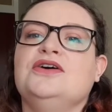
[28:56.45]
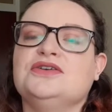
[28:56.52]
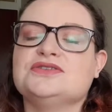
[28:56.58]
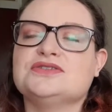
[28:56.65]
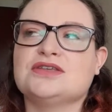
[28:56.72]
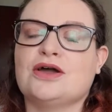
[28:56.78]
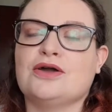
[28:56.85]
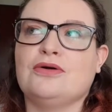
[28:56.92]

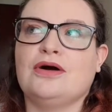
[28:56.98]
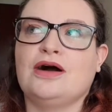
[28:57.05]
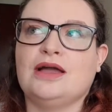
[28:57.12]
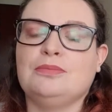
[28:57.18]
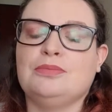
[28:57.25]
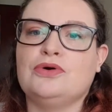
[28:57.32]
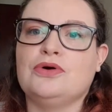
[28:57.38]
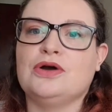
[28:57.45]
So I
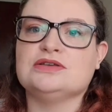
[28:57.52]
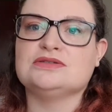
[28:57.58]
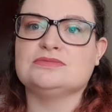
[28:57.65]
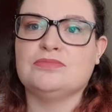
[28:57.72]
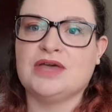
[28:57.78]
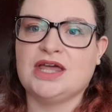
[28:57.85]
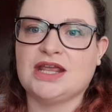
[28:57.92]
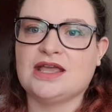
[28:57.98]
bought as
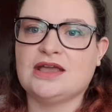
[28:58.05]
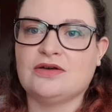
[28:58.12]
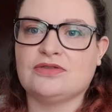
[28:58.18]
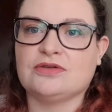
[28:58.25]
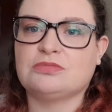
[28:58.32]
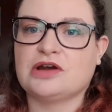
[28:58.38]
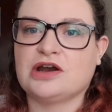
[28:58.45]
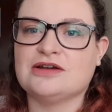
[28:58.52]
many of the
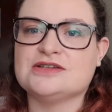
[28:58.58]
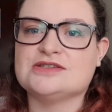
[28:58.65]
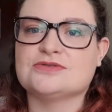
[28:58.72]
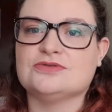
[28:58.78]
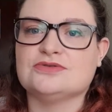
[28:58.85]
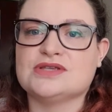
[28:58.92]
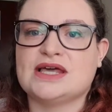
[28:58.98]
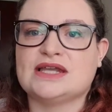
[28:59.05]
Prairie
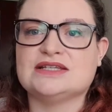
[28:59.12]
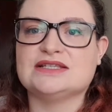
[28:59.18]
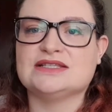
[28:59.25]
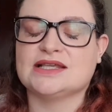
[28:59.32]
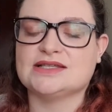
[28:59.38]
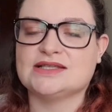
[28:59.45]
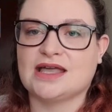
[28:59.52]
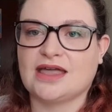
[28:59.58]
School Santas
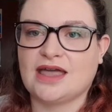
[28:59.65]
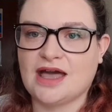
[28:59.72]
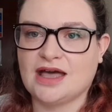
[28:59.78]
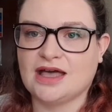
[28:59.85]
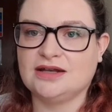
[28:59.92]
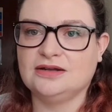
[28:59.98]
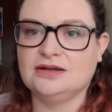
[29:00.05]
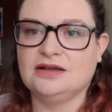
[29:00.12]
as I
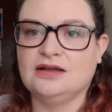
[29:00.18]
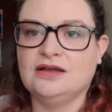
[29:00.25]
can.